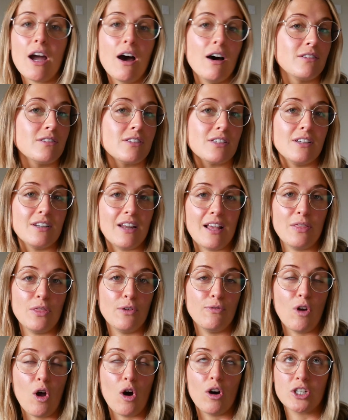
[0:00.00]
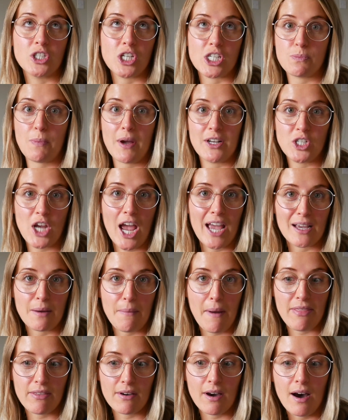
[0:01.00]
answered in the vlog just by chatting
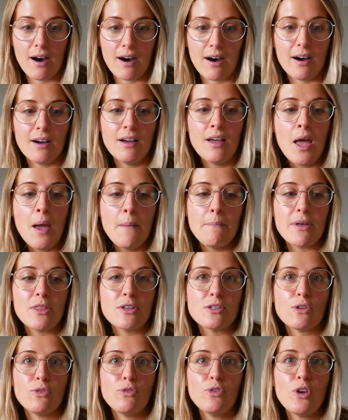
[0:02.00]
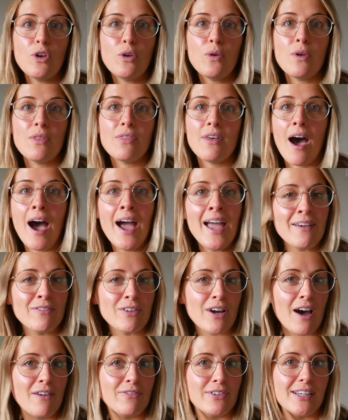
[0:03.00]
about the car, but there's a few that I
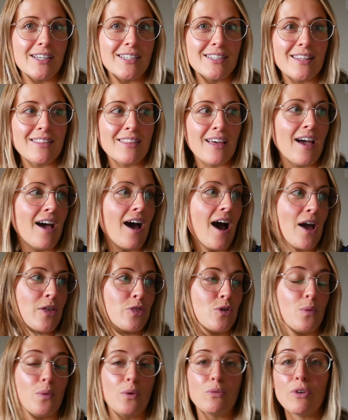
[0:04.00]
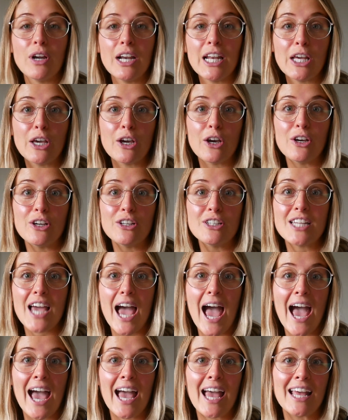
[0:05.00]
haven't covered that I thought were really
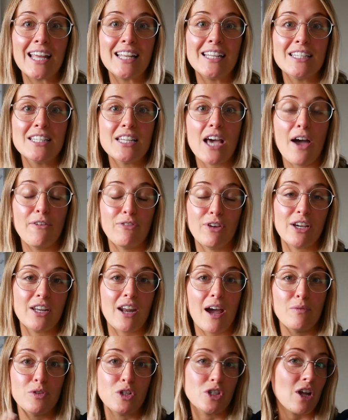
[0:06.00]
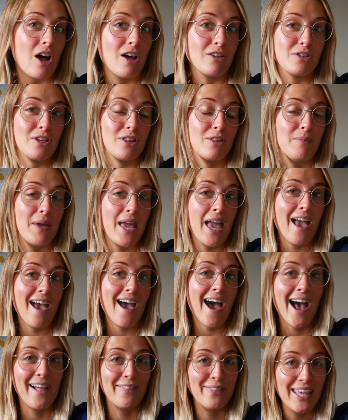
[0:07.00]
good, and I figured I would just answer them
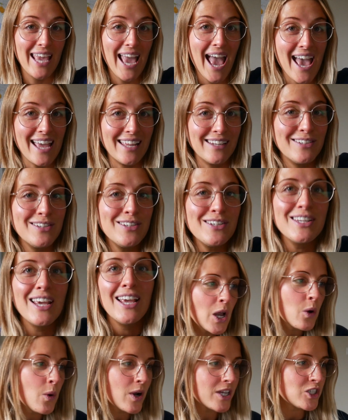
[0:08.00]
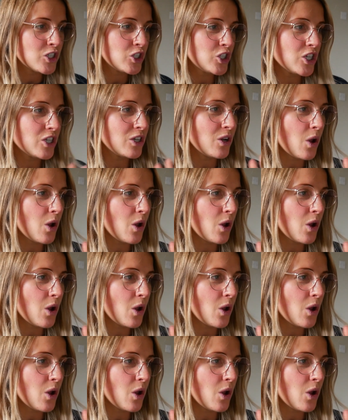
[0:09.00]
here at the end. Question